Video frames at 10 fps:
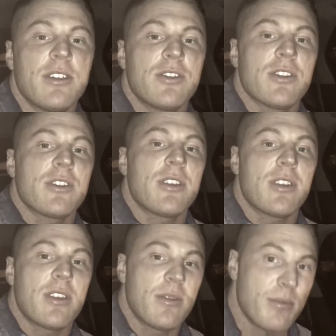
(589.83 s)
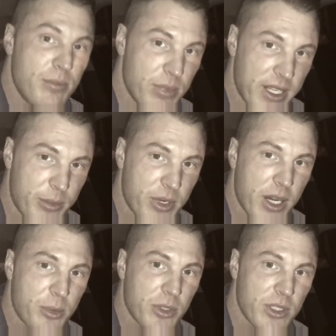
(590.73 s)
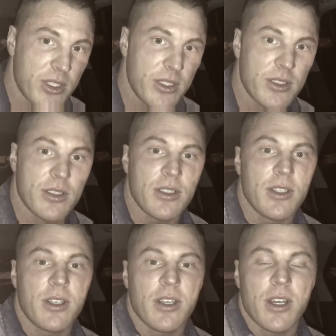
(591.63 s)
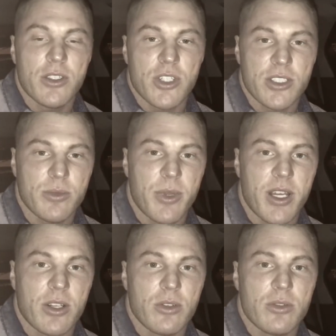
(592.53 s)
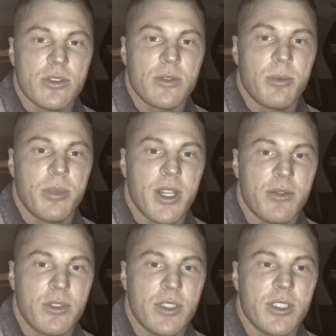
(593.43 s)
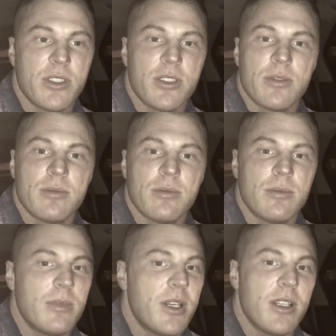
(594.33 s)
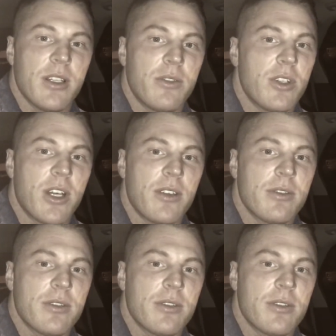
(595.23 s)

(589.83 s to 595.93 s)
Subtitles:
Just plan properly, adjust your macros, plan for dinner, and live your life.